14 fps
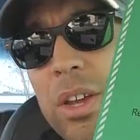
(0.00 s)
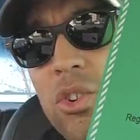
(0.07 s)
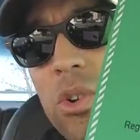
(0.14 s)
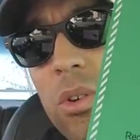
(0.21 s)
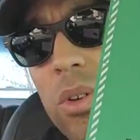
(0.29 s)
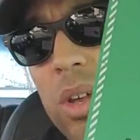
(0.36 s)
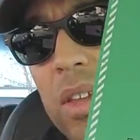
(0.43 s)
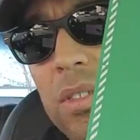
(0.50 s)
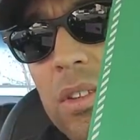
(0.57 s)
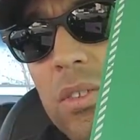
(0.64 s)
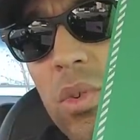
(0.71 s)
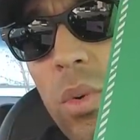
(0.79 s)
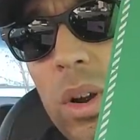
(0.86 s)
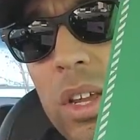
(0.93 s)
Make sure you get
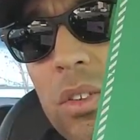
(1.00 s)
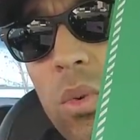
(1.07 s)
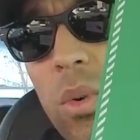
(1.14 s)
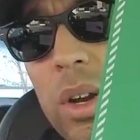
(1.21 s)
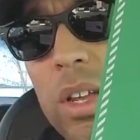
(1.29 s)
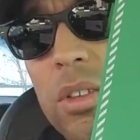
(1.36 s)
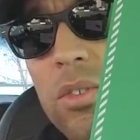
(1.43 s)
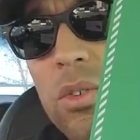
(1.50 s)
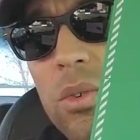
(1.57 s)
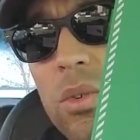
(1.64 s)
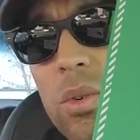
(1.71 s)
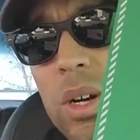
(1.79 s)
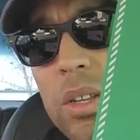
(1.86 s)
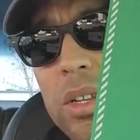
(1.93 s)
the
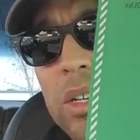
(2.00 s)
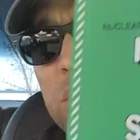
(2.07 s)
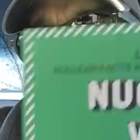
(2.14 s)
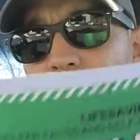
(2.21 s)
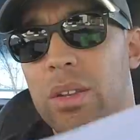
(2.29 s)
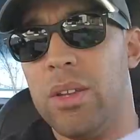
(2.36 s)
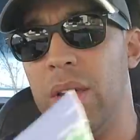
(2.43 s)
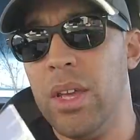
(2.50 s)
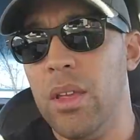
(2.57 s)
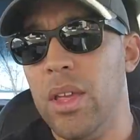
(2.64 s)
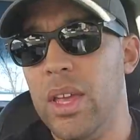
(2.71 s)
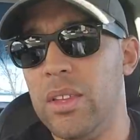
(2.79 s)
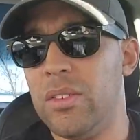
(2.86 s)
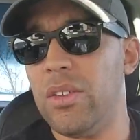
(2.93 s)
2022 edition.
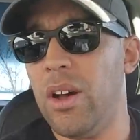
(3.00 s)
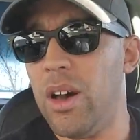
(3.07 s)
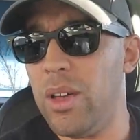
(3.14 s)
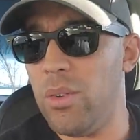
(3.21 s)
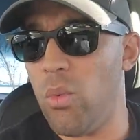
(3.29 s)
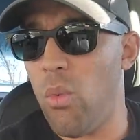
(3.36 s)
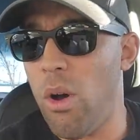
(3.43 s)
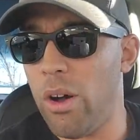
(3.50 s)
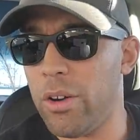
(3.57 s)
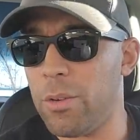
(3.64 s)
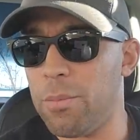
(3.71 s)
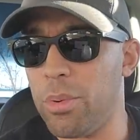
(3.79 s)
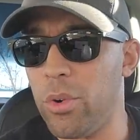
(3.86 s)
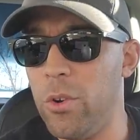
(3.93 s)
It's not
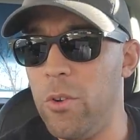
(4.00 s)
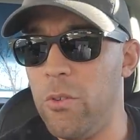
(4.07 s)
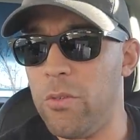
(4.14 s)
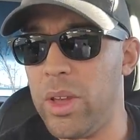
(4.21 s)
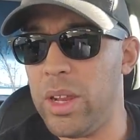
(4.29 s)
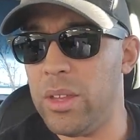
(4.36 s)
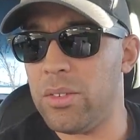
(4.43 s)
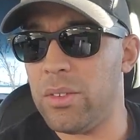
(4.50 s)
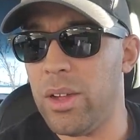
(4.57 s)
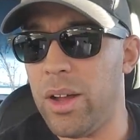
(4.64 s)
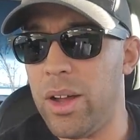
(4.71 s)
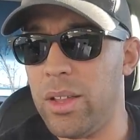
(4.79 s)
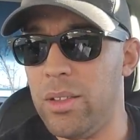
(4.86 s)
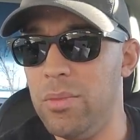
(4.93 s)
waterproof and it's
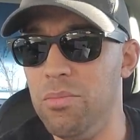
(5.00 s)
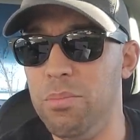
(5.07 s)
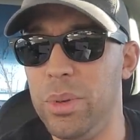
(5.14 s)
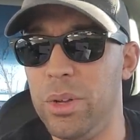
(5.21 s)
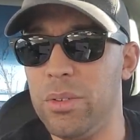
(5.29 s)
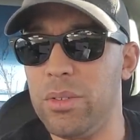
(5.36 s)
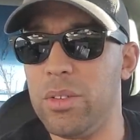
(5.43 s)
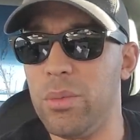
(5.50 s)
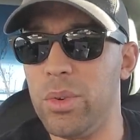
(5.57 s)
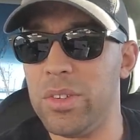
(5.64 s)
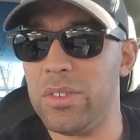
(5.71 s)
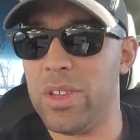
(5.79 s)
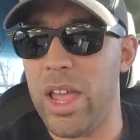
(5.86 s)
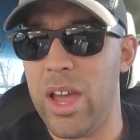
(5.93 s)
not built to
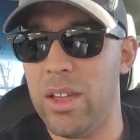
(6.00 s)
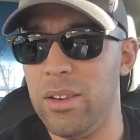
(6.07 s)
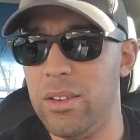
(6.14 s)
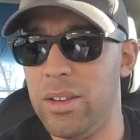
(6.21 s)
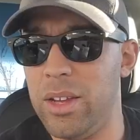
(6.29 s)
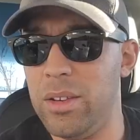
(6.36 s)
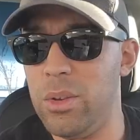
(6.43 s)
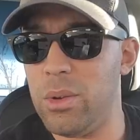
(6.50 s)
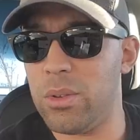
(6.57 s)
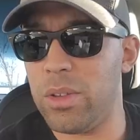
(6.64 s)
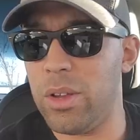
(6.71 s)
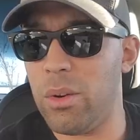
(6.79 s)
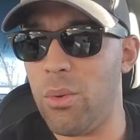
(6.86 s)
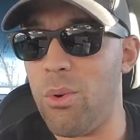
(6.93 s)
withstand uh,
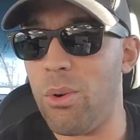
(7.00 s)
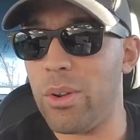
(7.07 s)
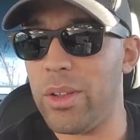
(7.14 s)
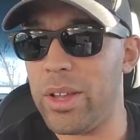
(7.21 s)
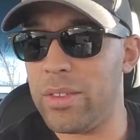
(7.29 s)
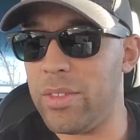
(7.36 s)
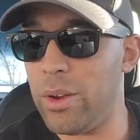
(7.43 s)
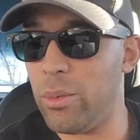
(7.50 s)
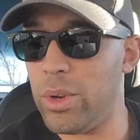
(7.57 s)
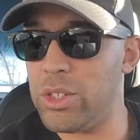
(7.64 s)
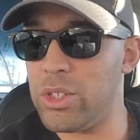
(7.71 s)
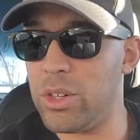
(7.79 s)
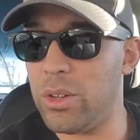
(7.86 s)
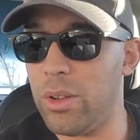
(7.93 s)
nuclear war like the
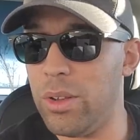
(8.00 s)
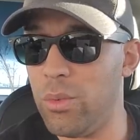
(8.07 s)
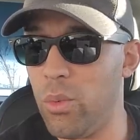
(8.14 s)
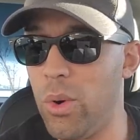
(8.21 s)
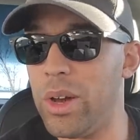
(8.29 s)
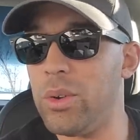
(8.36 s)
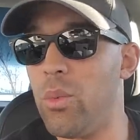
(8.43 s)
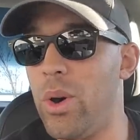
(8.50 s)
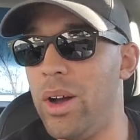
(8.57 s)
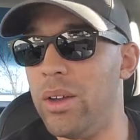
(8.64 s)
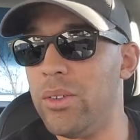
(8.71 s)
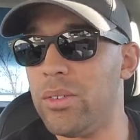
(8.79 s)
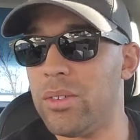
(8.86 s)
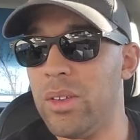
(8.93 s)
original one
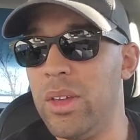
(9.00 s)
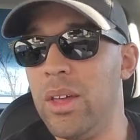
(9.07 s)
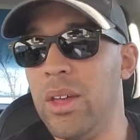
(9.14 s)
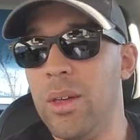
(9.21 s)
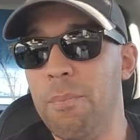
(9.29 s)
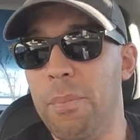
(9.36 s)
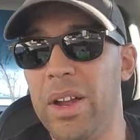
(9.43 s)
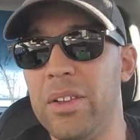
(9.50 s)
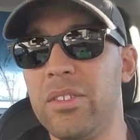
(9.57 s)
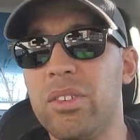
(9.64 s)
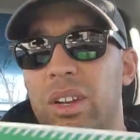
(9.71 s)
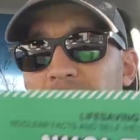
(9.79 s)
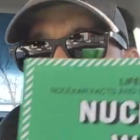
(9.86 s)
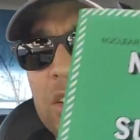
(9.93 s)
was, but it's
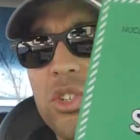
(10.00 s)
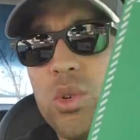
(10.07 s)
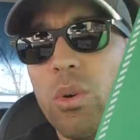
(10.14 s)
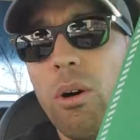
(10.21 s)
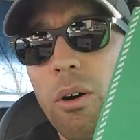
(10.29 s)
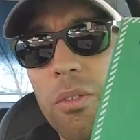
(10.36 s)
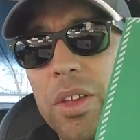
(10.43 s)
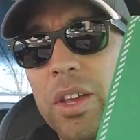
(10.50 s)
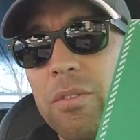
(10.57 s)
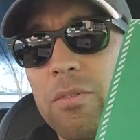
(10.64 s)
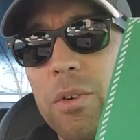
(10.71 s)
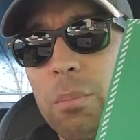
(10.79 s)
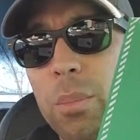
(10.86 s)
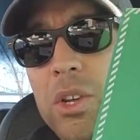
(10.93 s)
going to get you all the
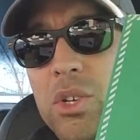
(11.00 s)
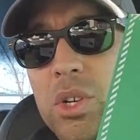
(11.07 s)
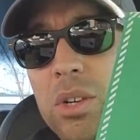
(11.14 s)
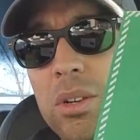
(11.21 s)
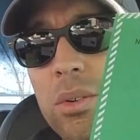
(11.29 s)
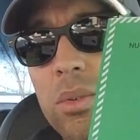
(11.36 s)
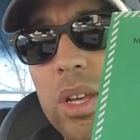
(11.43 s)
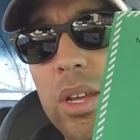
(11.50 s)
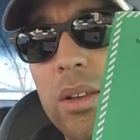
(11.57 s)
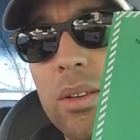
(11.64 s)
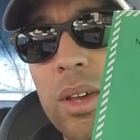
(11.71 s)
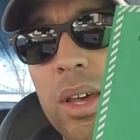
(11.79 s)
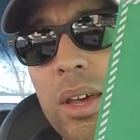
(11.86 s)
information you need.